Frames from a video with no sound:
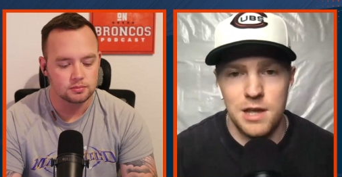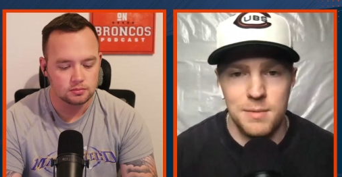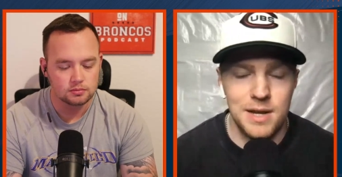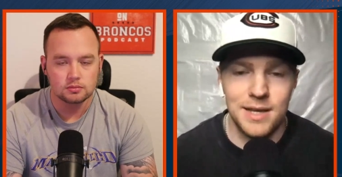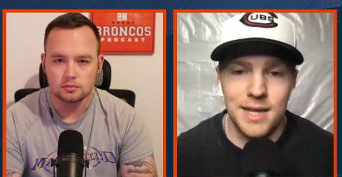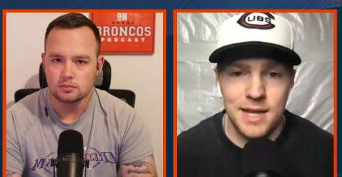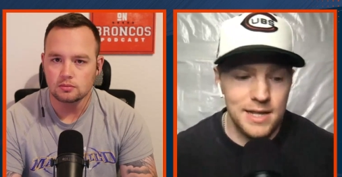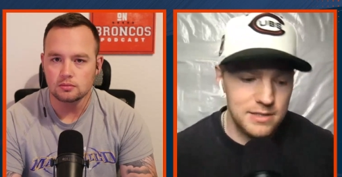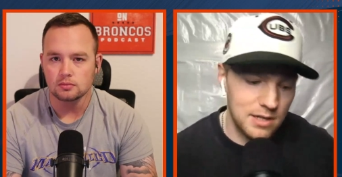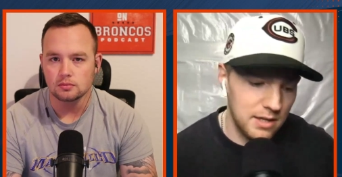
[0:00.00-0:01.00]
Speaker 1: I mean, again,
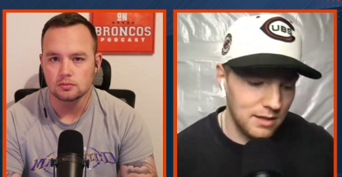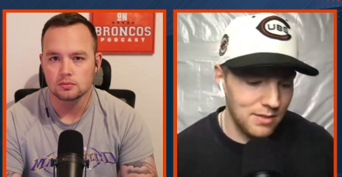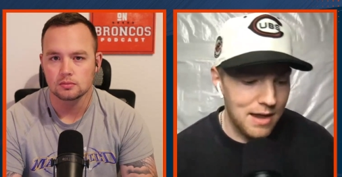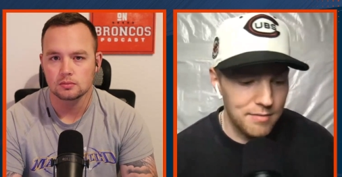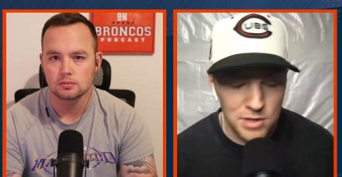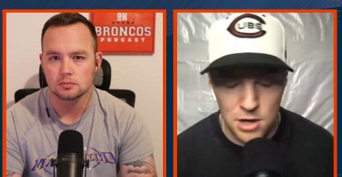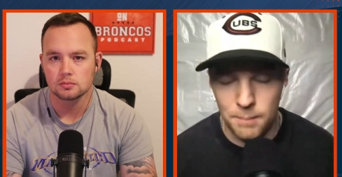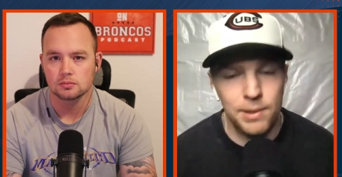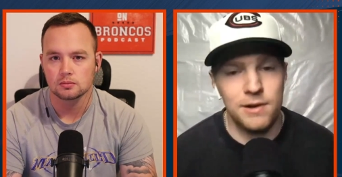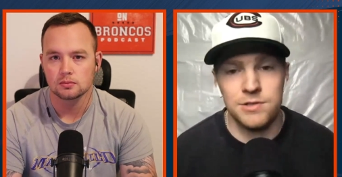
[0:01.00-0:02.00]
it's a, a lot of young
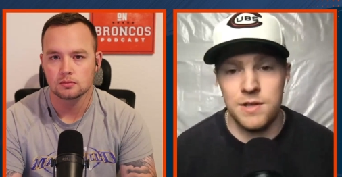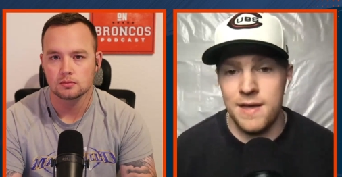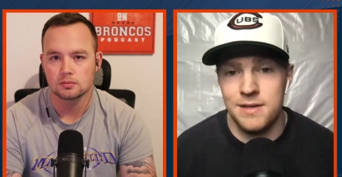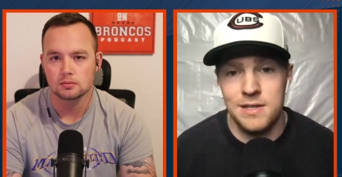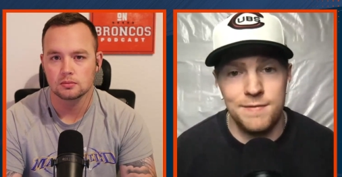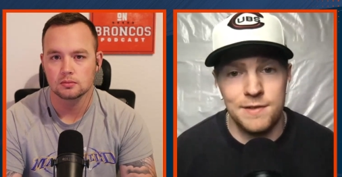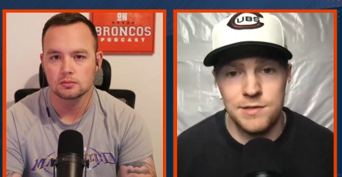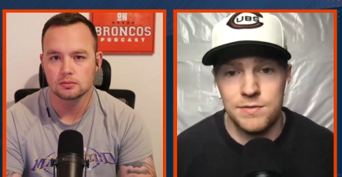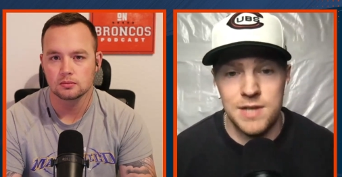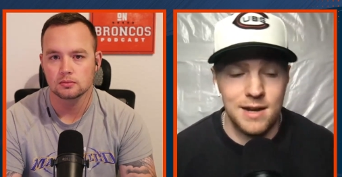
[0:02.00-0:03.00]
players on that
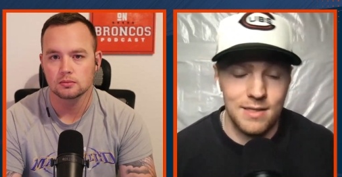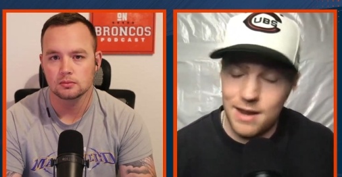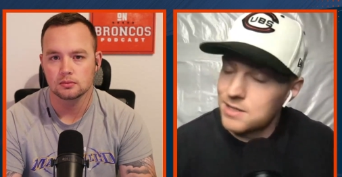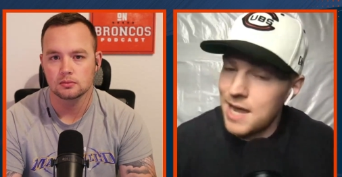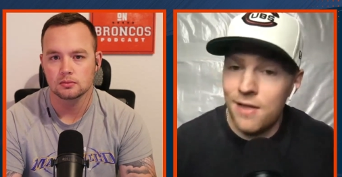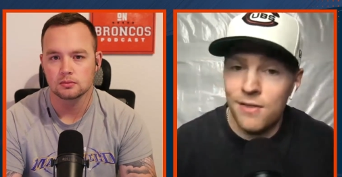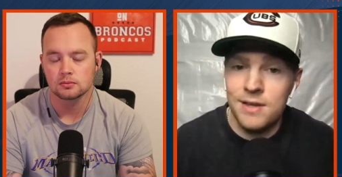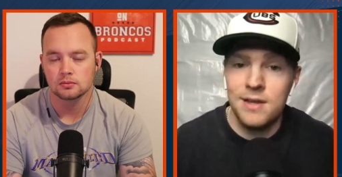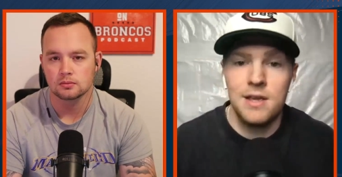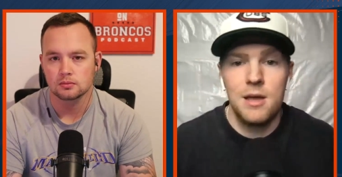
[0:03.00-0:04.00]
defensive side, a lot of
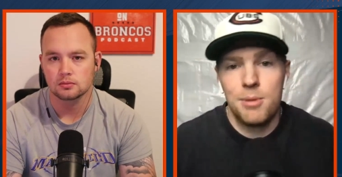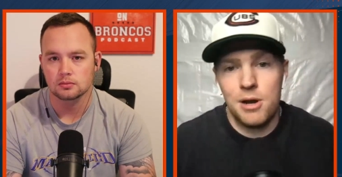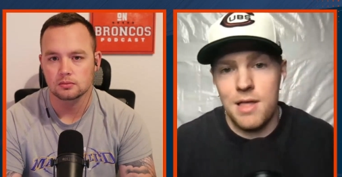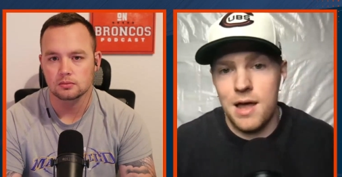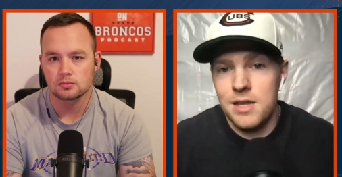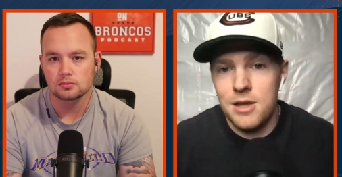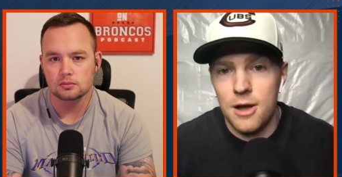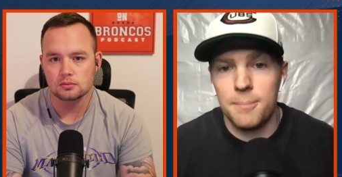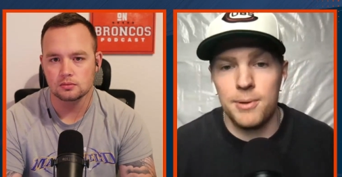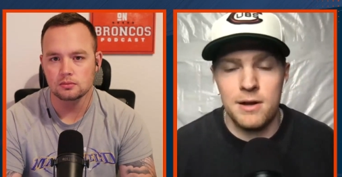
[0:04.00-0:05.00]
talent, but a lot of
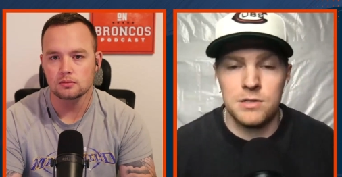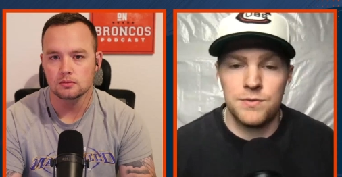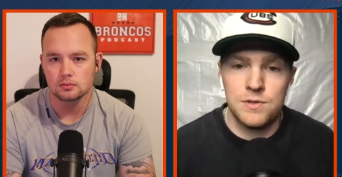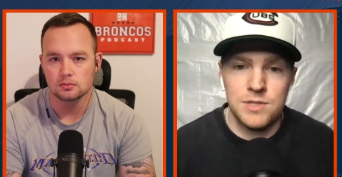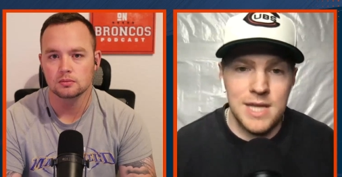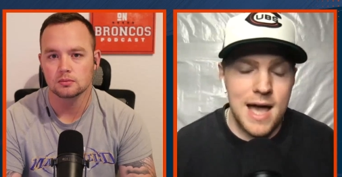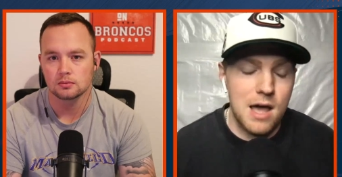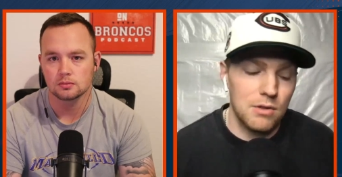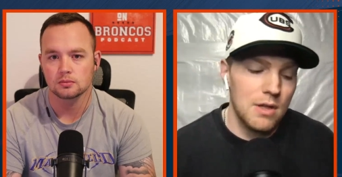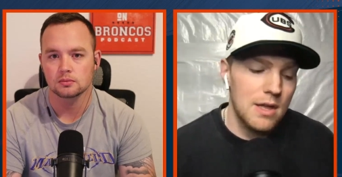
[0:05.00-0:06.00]
young players for
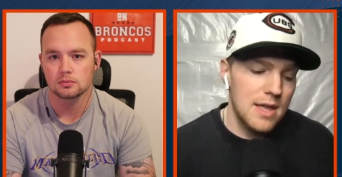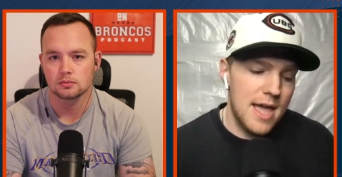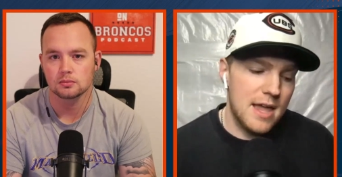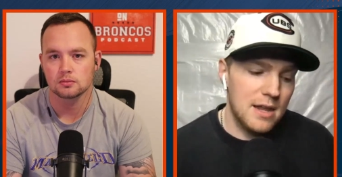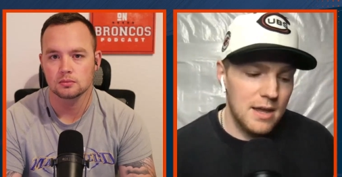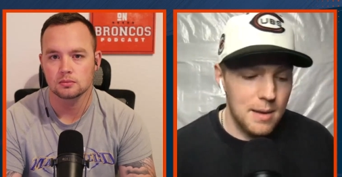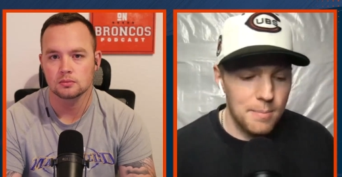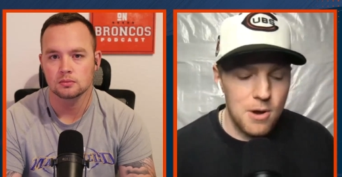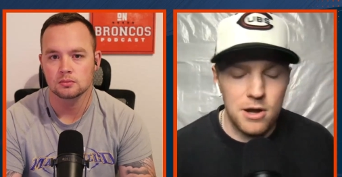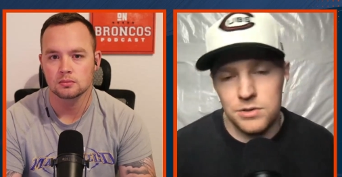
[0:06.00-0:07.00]
Seattle and a, a
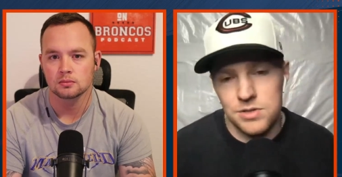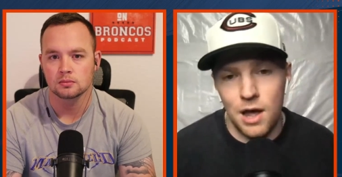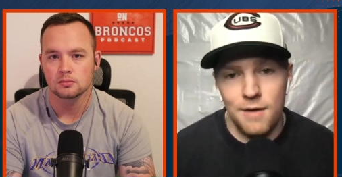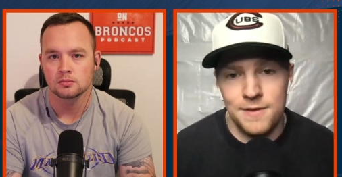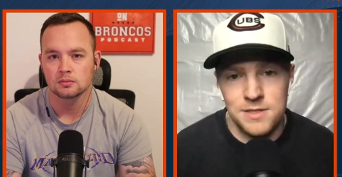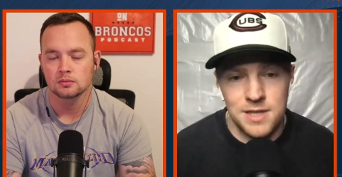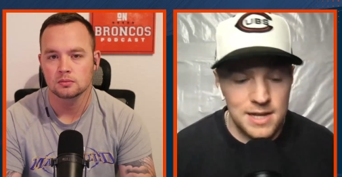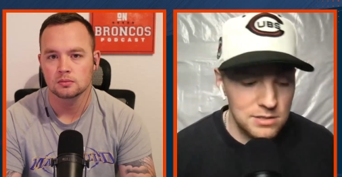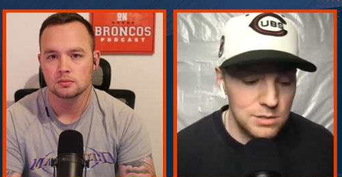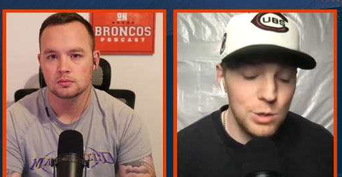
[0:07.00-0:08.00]
Broncos offense that
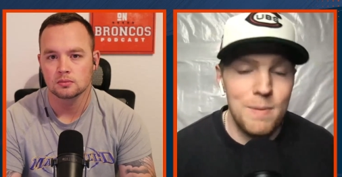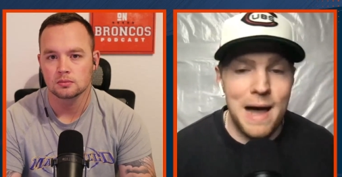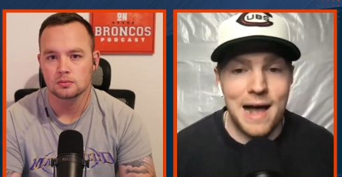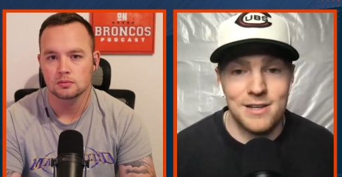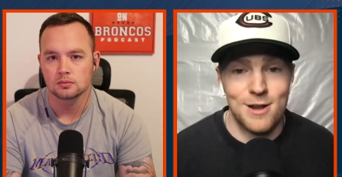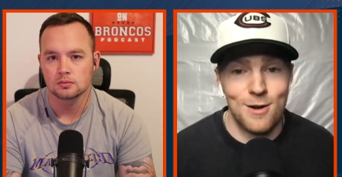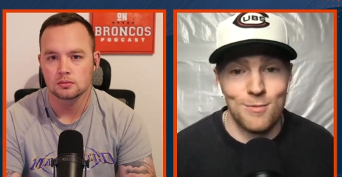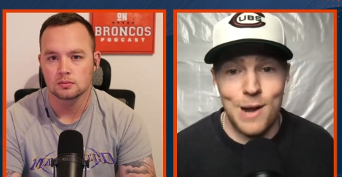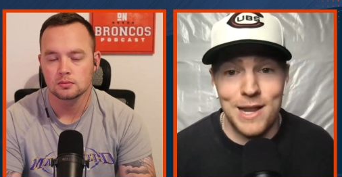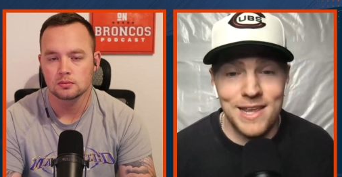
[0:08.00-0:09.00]
has two backs that are
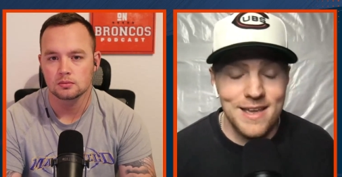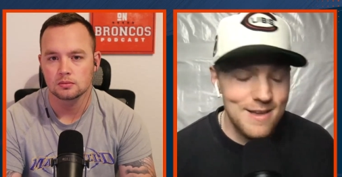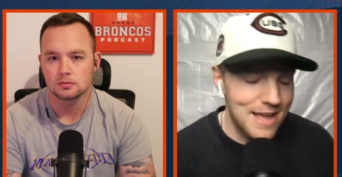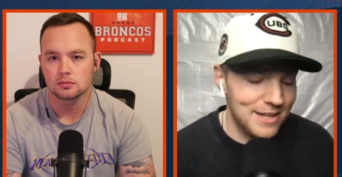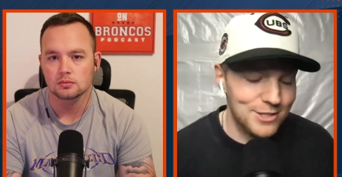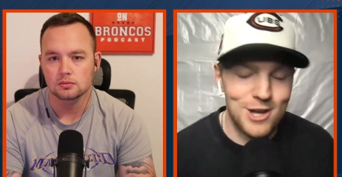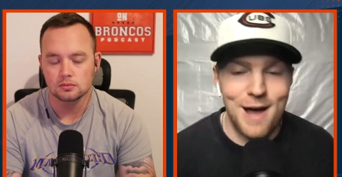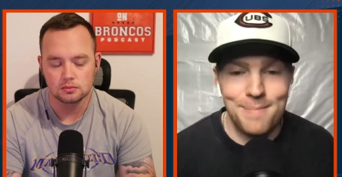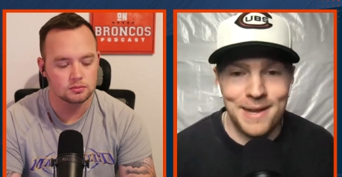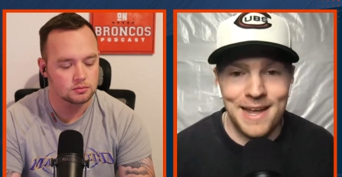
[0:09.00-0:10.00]
ready and
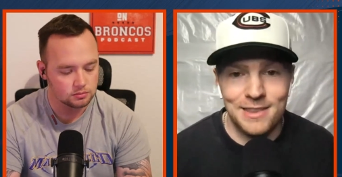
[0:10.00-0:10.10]
chomping